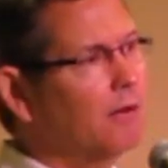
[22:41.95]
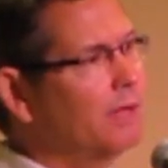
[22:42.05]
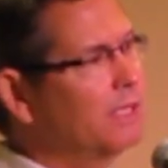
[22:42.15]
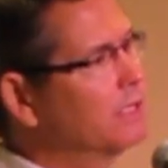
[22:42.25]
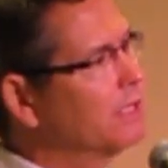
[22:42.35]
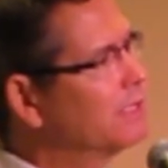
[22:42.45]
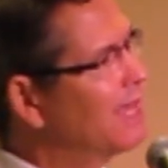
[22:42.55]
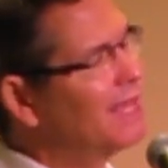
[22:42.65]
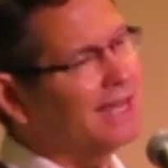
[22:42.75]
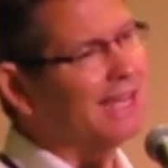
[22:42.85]
and we
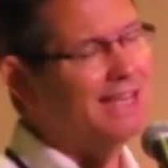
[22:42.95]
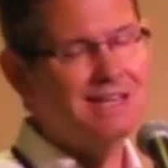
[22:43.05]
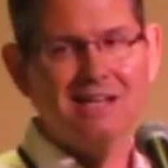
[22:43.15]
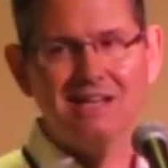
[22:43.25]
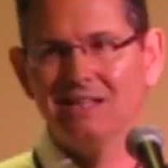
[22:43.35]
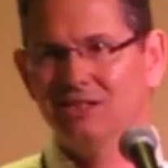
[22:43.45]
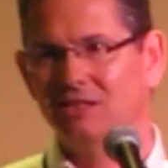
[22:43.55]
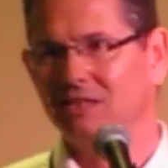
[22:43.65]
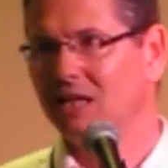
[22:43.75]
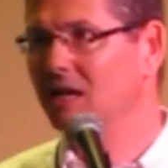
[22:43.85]
just kind of eat it and
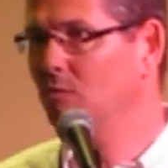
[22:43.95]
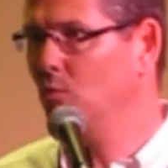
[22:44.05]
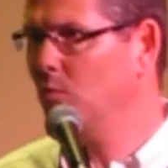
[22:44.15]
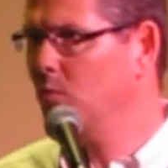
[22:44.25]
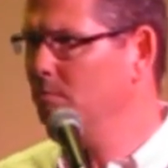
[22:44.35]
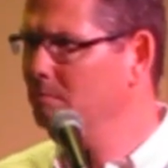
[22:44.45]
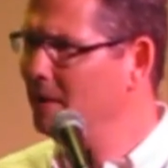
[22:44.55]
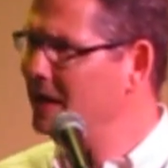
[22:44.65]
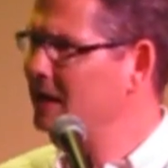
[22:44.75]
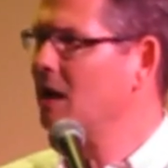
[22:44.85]
just kind of
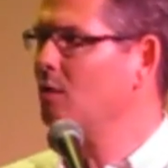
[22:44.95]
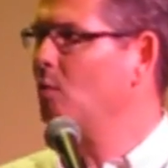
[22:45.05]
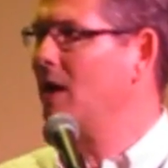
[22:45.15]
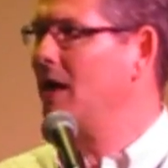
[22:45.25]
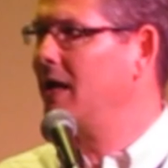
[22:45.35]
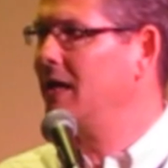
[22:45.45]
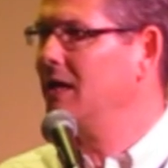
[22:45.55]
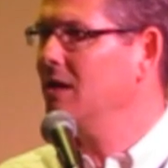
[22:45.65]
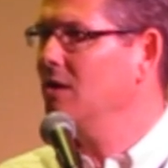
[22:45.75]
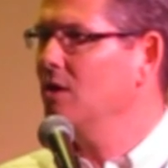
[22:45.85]
make our
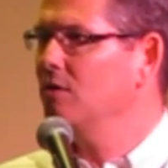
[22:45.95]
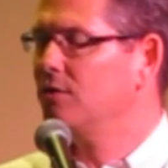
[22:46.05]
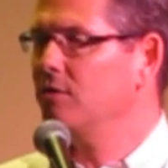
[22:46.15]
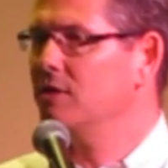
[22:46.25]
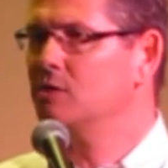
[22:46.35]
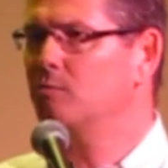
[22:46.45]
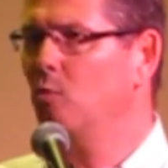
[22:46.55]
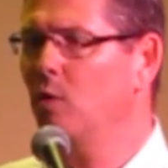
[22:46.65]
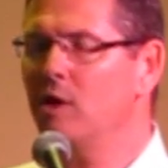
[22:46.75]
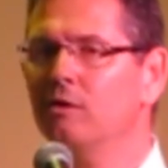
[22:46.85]
way through this
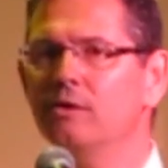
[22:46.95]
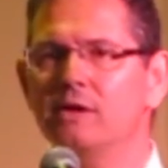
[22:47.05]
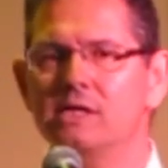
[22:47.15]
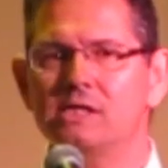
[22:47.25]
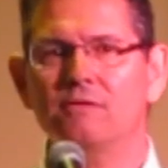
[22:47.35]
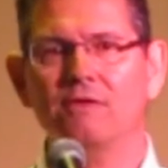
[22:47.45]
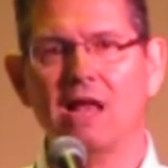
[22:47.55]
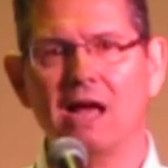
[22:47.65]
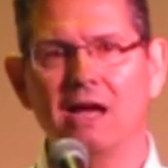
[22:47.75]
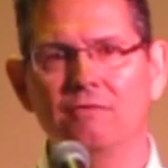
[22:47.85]
wilderness
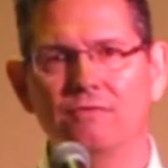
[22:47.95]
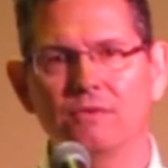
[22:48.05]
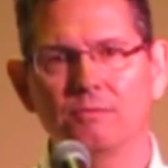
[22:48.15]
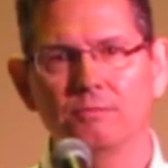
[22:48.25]
of life,